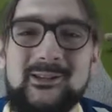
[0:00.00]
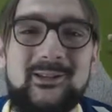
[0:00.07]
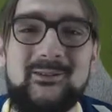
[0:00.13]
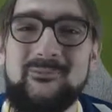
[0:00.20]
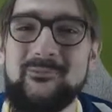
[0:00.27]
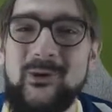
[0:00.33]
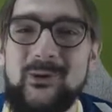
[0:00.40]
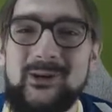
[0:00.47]
and it's
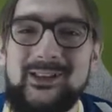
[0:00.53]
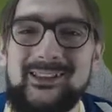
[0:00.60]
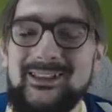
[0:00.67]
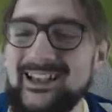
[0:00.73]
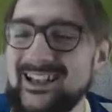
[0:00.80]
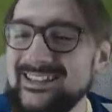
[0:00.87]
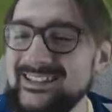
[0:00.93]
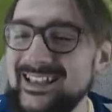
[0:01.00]
4-0,
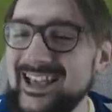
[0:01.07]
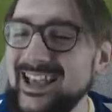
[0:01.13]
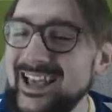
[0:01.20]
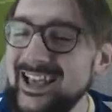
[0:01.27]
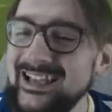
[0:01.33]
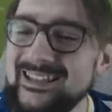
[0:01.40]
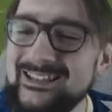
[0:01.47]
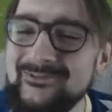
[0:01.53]
guys.
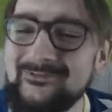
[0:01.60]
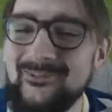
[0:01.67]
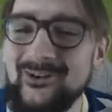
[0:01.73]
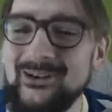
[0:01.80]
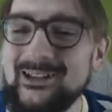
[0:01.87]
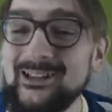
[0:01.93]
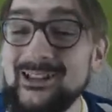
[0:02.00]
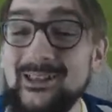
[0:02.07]
It's
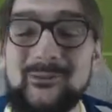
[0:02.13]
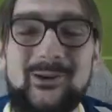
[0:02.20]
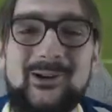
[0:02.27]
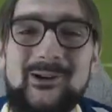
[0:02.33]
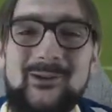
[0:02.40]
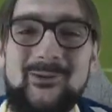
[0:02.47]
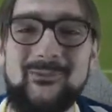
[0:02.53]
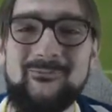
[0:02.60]
4-0, and we
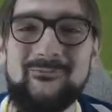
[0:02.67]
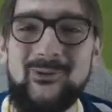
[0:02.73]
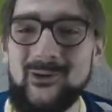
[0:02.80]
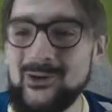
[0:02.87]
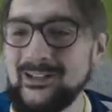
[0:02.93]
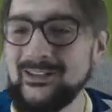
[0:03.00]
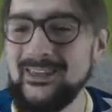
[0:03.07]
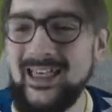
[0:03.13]
already won 4-0